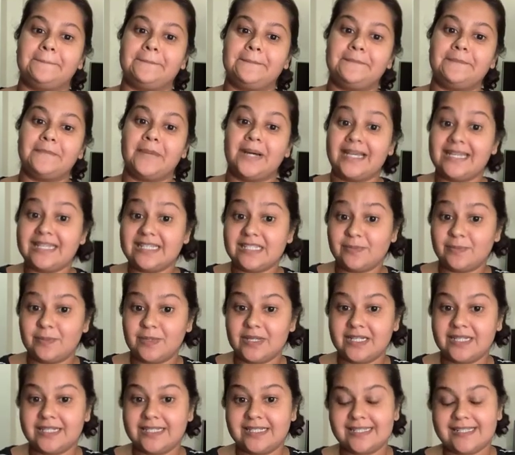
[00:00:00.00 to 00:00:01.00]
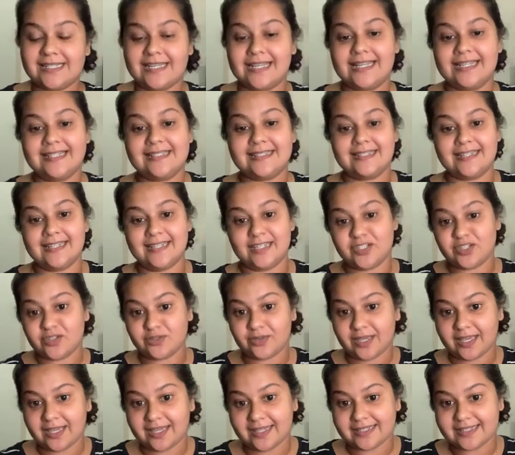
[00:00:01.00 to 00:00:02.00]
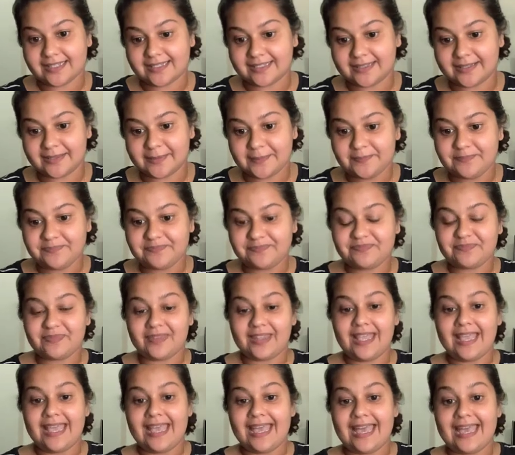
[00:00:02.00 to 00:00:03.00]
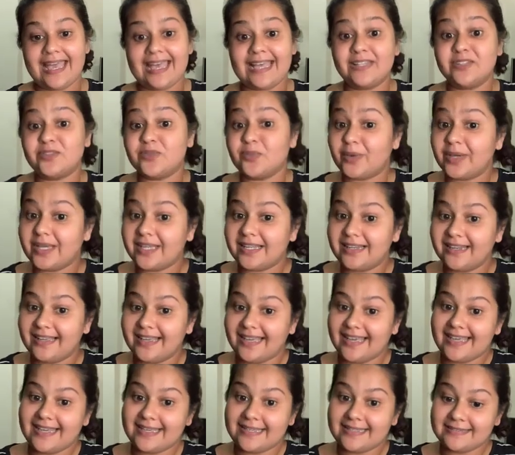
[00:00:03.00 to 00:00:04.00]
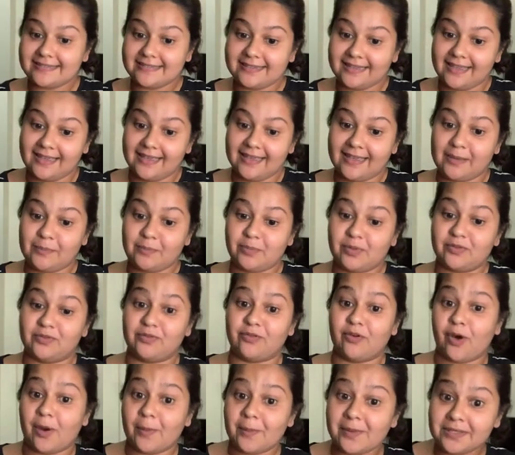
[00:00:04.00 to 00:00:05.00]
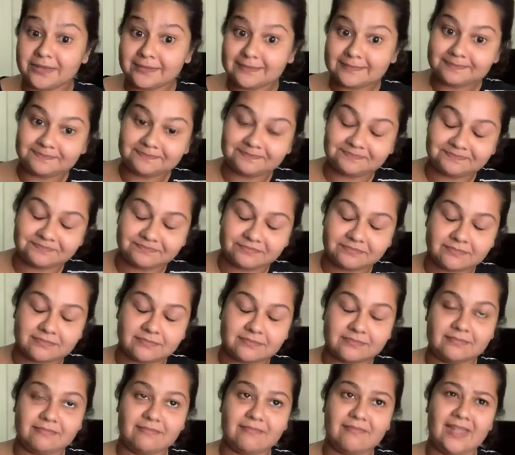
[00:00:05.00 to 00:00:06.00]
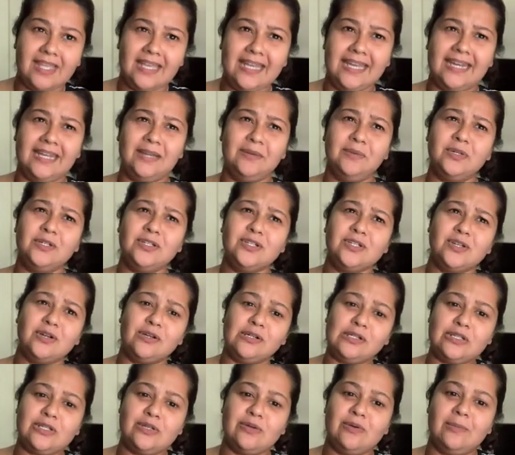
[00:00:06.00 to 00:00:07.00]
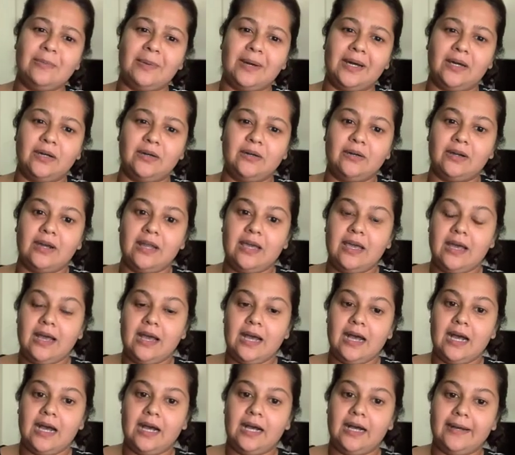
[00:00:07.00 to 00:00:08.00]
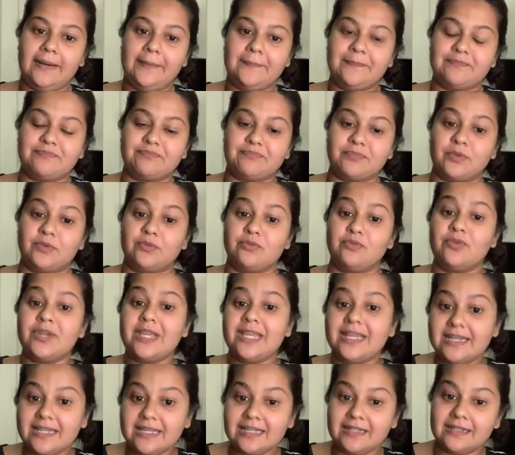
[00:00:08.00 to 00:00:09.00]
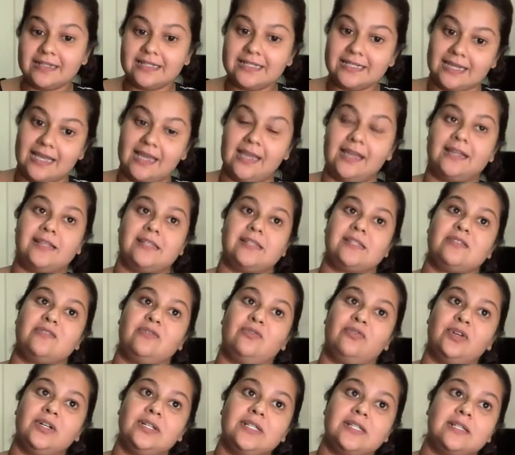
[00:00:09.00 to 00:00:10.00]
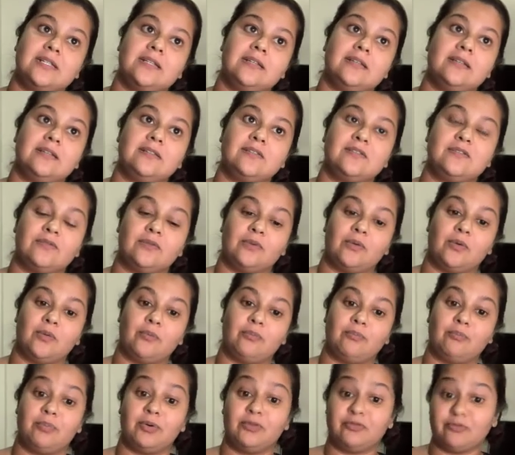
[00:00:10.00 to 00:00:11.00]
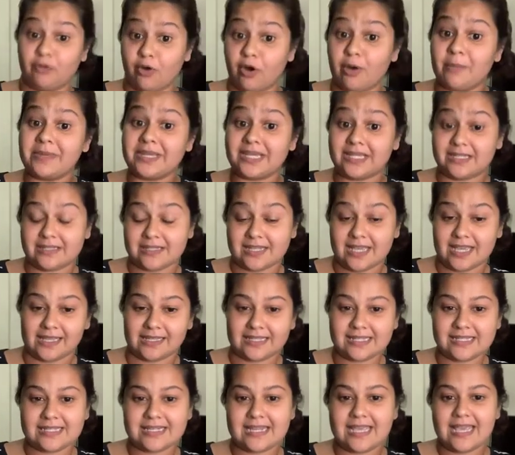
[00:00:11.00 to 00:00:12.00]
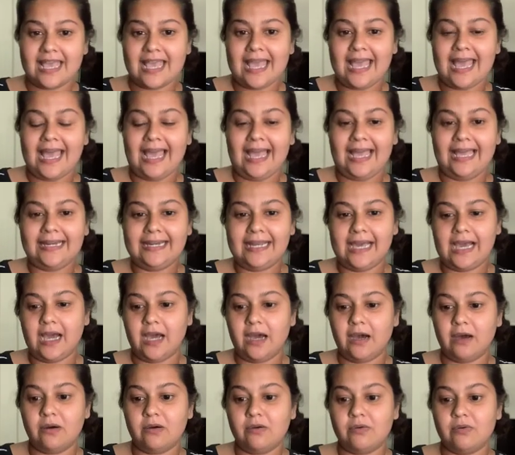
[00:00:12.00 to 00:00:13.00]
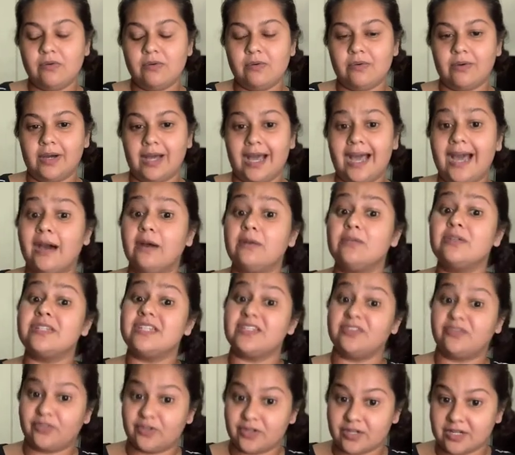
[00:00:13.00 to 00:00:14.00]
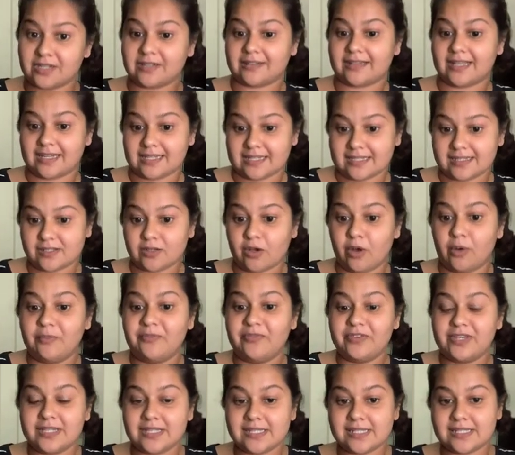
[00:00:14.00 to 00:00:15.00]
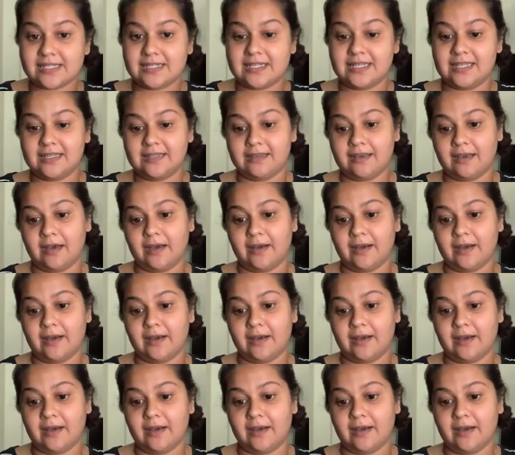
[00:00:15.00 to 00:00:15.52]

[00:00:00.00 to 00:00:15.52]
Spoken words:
my experience as an educator as well as a performer. And I want to talk to you about reading a text versus performing a text, and how different that is. Obviously,